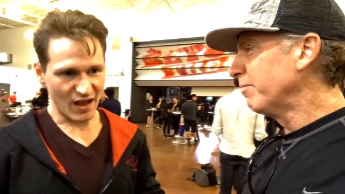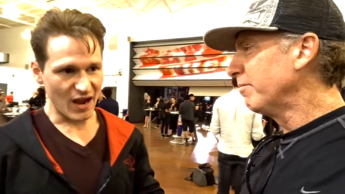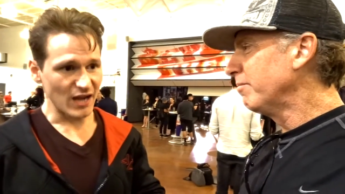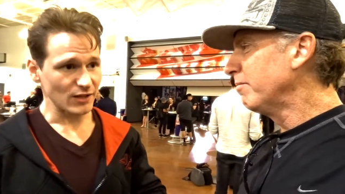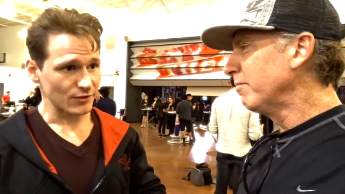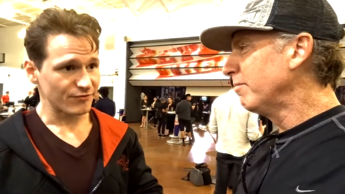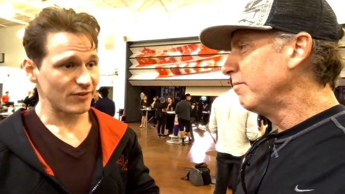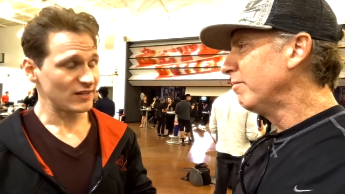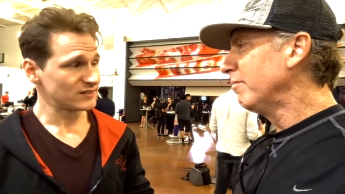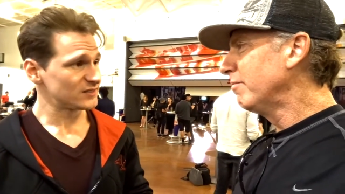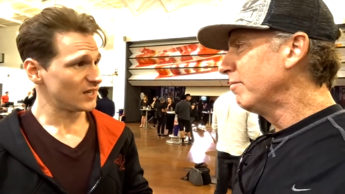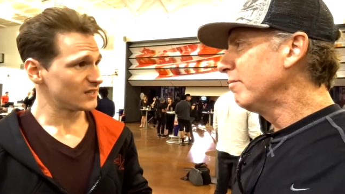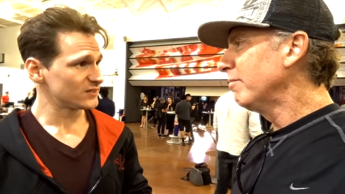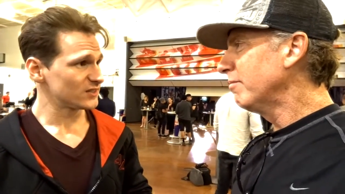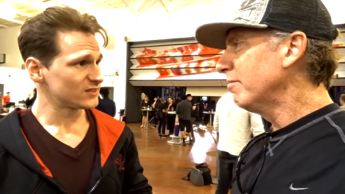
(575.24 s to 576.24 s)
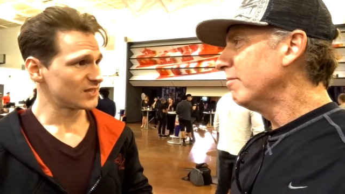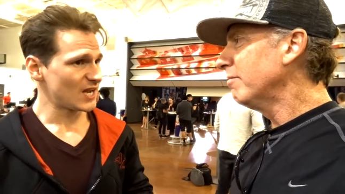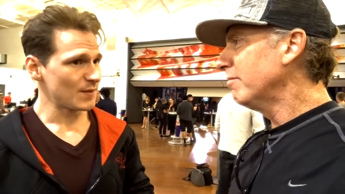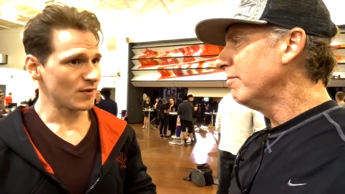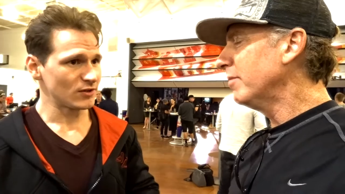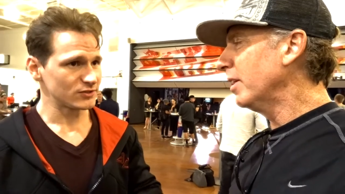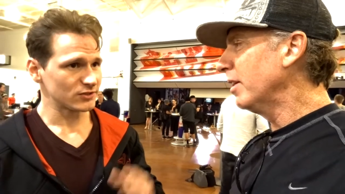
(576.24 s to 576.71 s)
Speaker 1: I had a fantastic
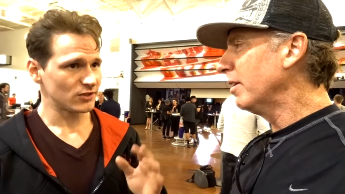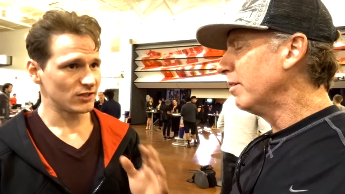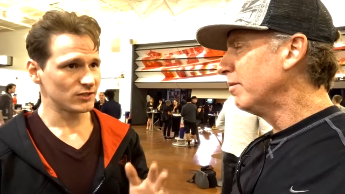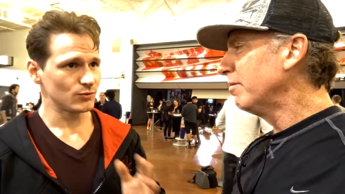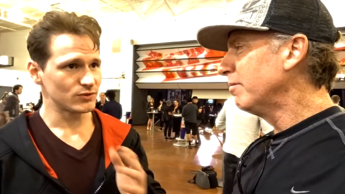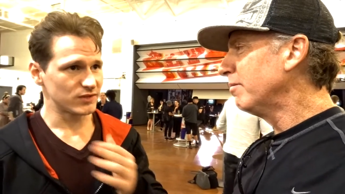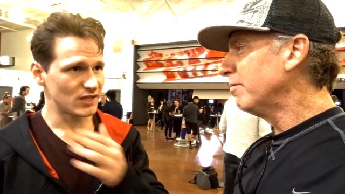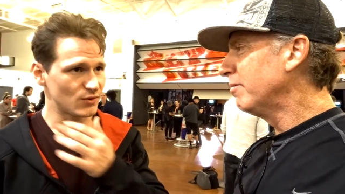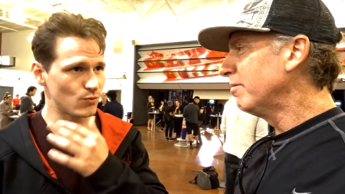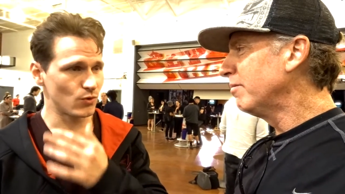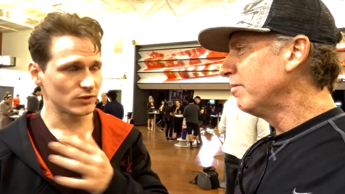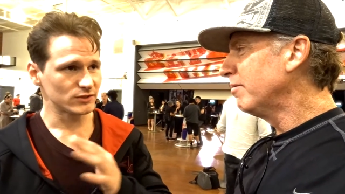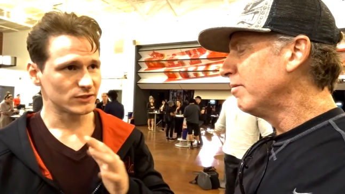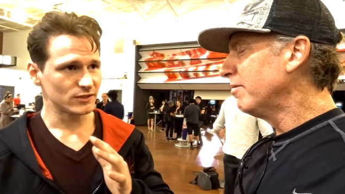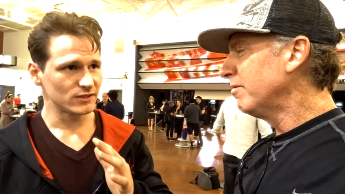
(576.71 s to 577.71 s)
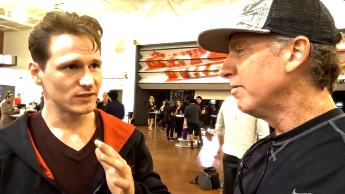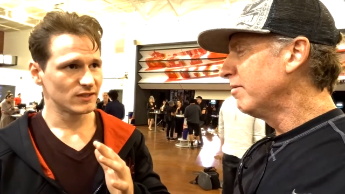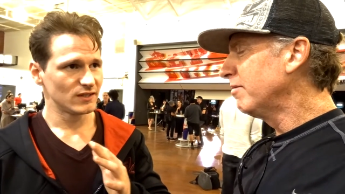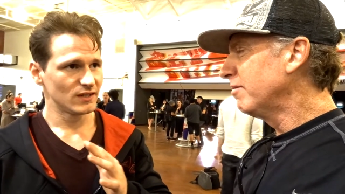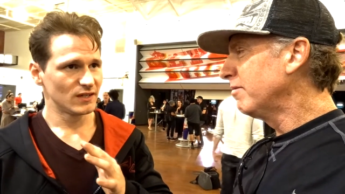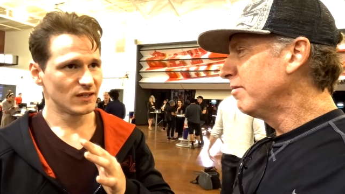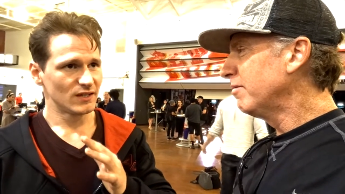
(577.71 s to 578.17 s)
time. Honest to God, it was like one of the,
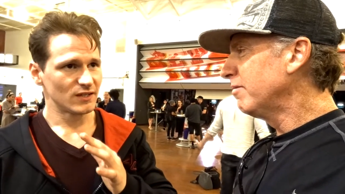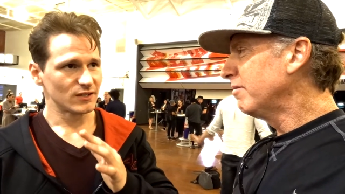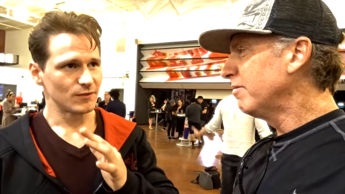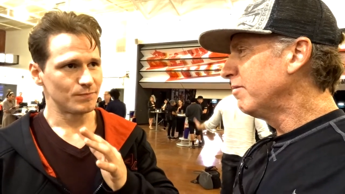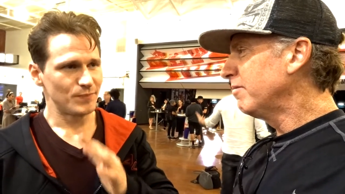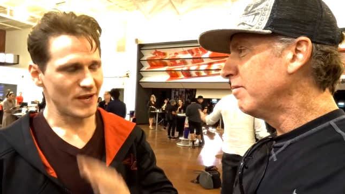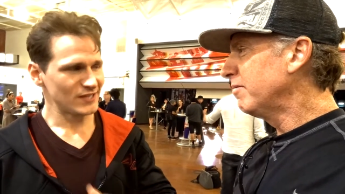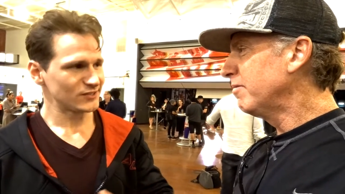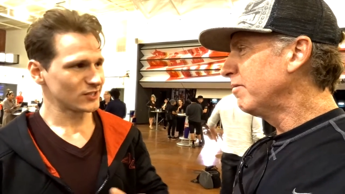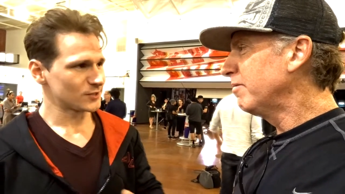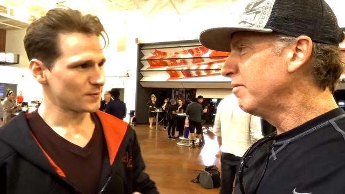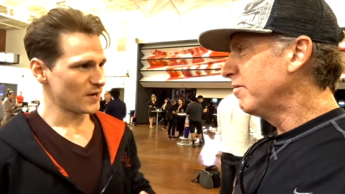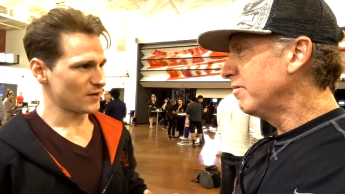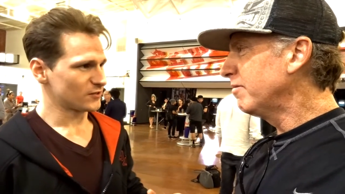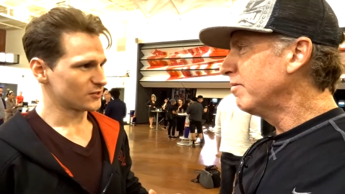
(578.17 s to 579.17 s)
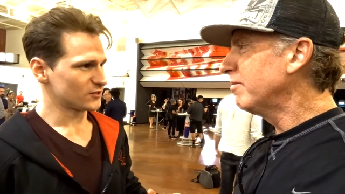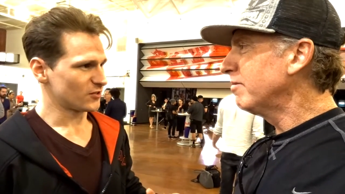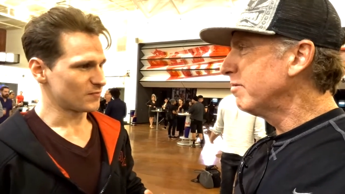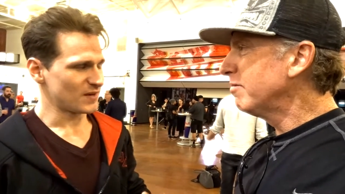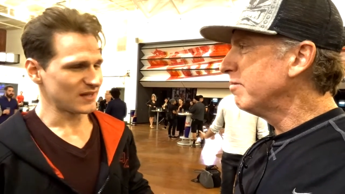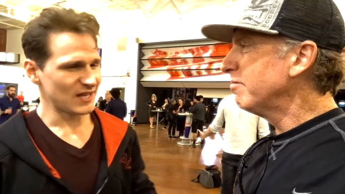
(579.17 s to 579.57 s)
the best experiences of my